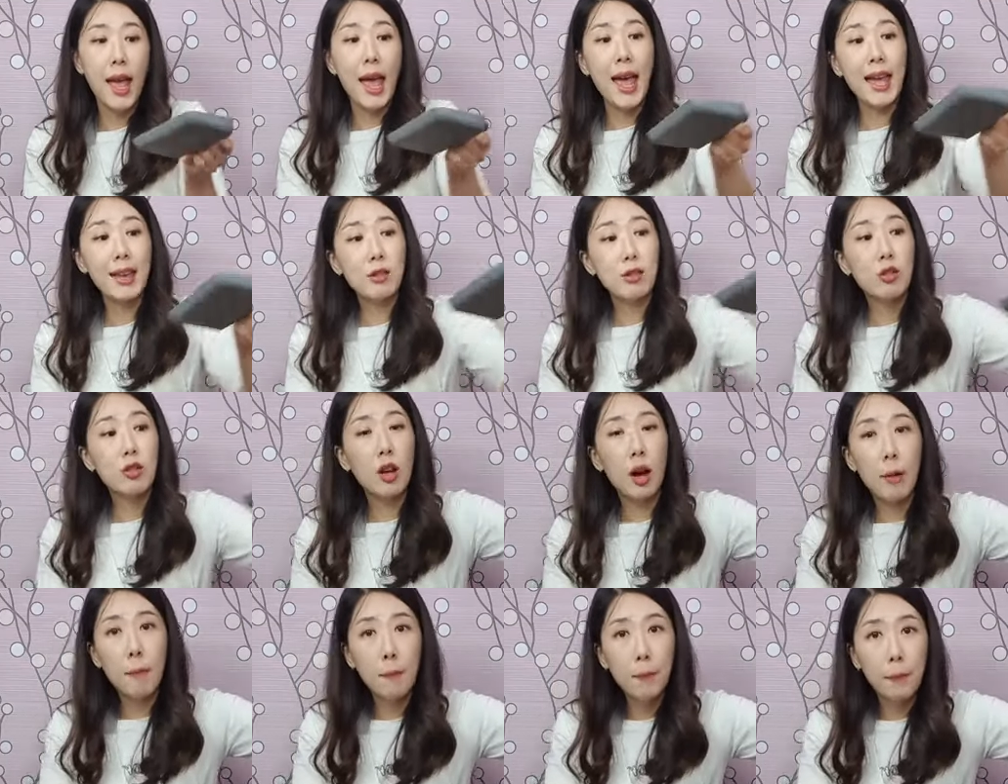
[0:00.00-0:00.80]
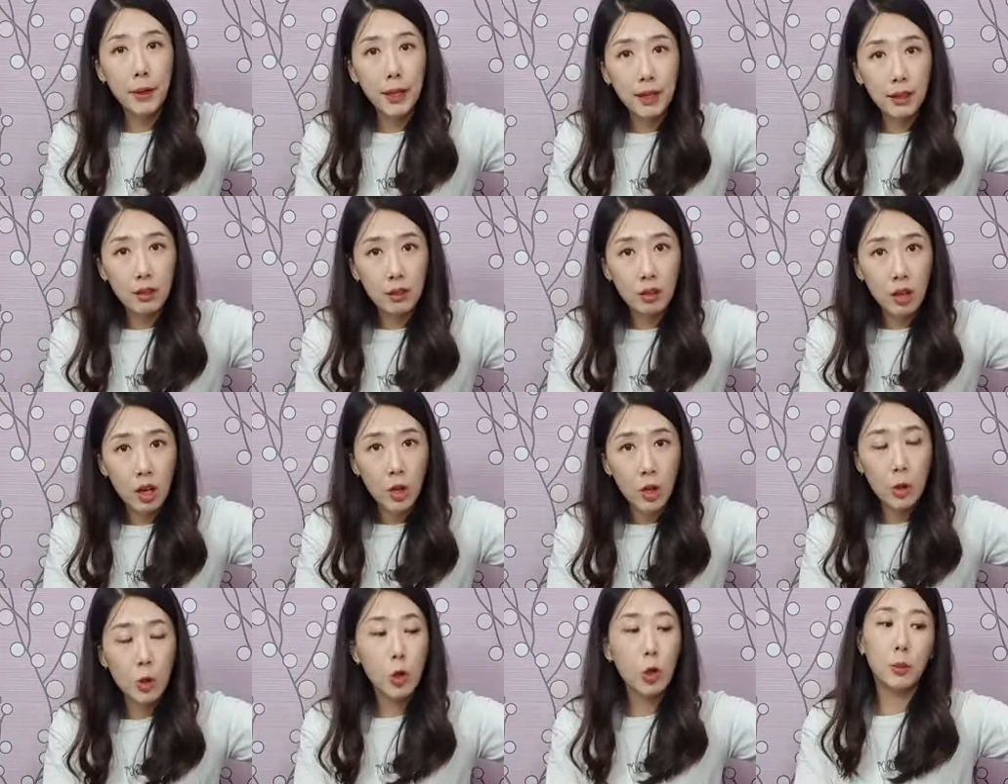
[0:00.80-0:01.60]
And dump in
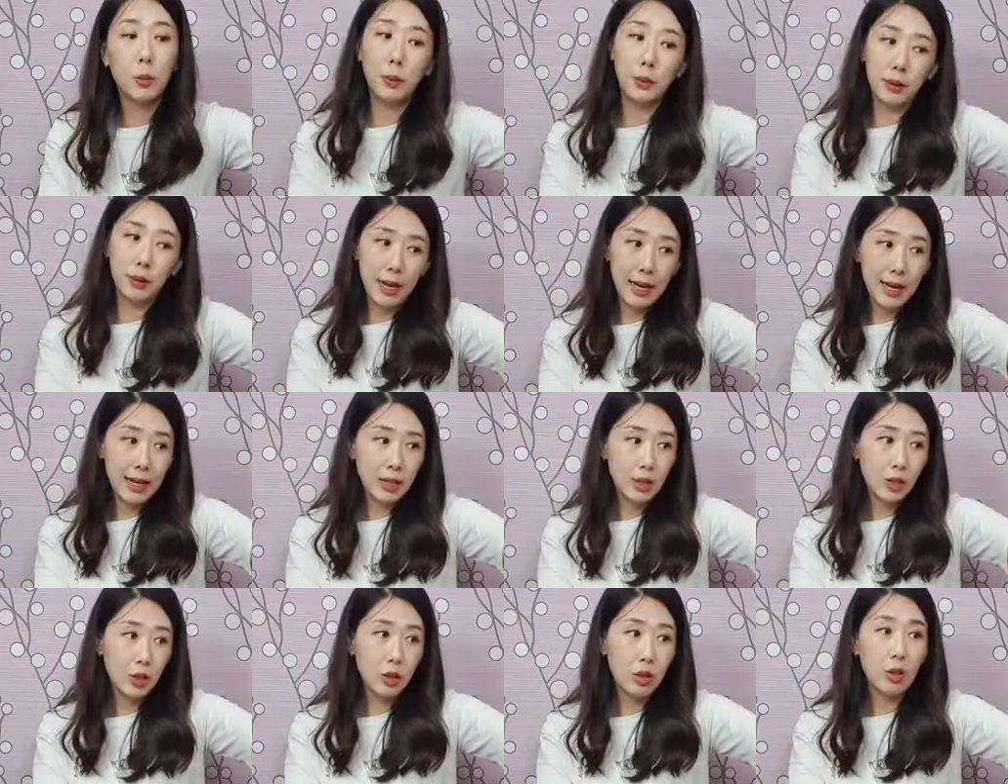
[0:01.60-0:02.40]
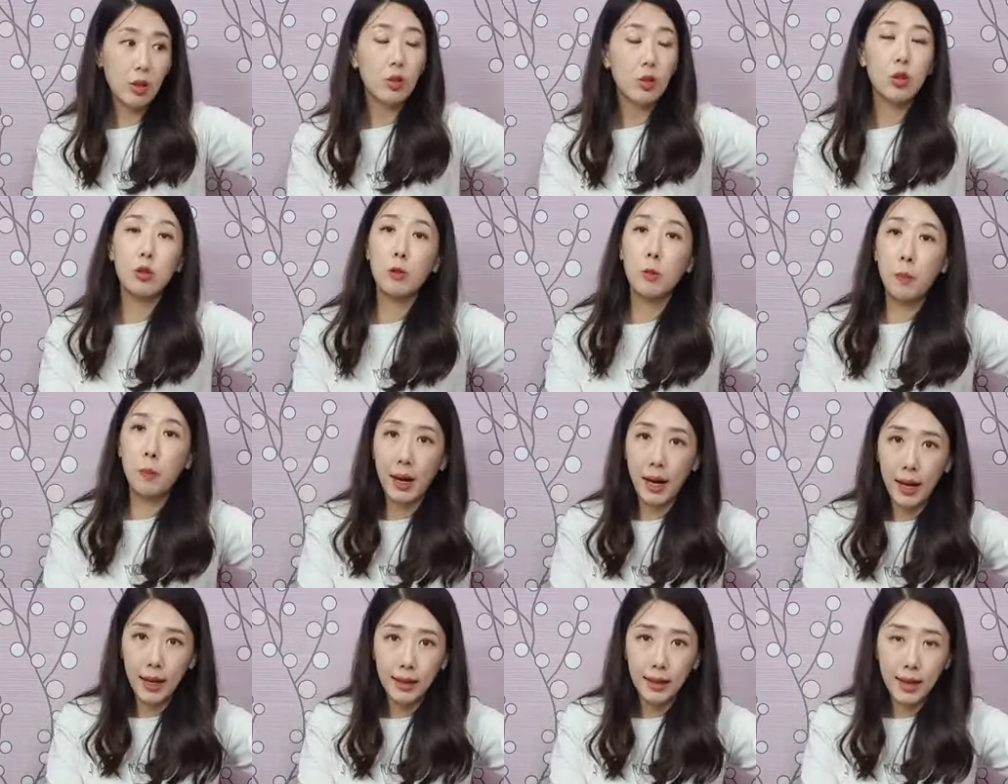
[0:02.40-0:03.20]
on your plates to
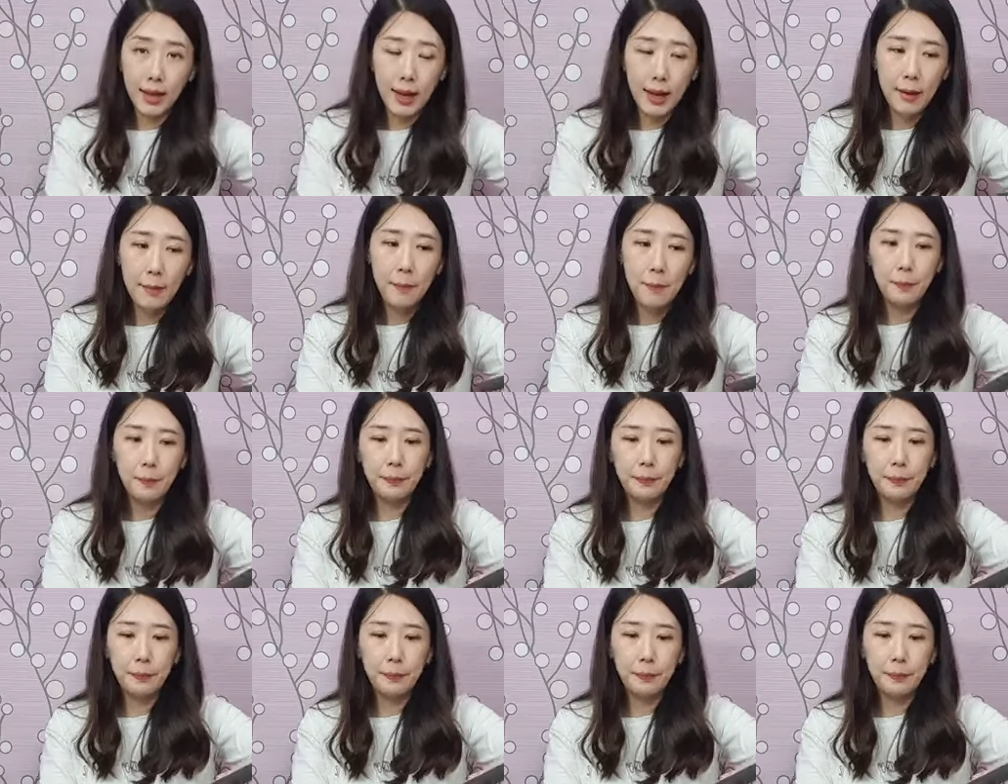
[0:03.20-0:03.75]
pile up.